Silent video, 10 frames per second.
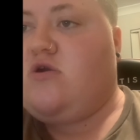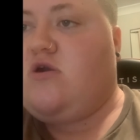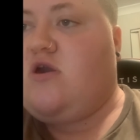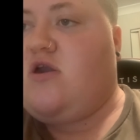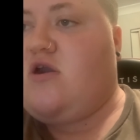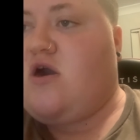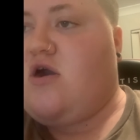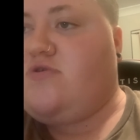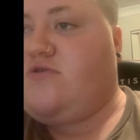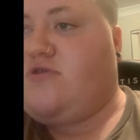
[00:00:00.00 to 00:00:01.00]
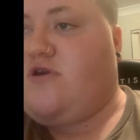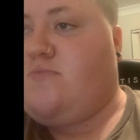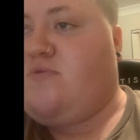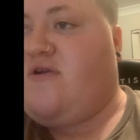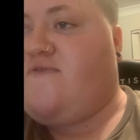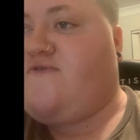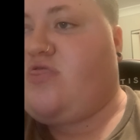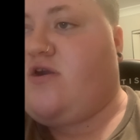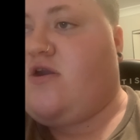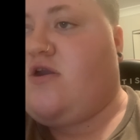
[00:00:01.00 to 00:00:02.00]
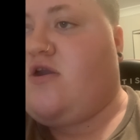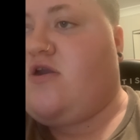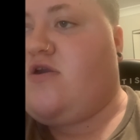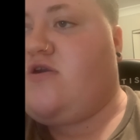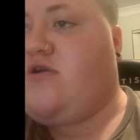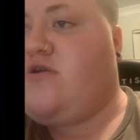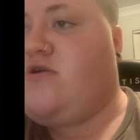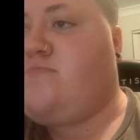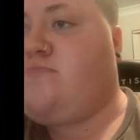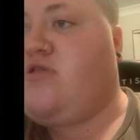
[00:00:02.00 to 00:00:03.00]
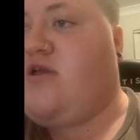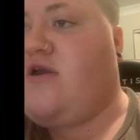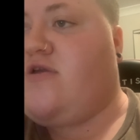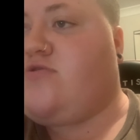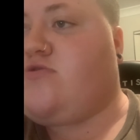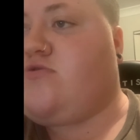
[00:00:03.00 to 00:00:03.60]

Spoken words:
He asked them if they planned